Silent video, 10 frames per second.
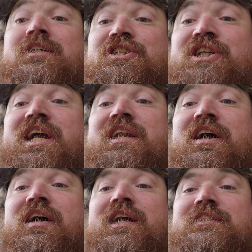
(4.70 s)
chicken
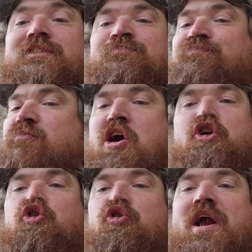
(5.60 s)
nuggets.
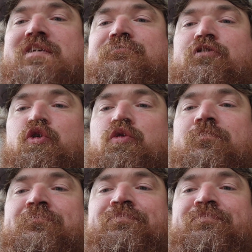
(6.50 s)
Great food.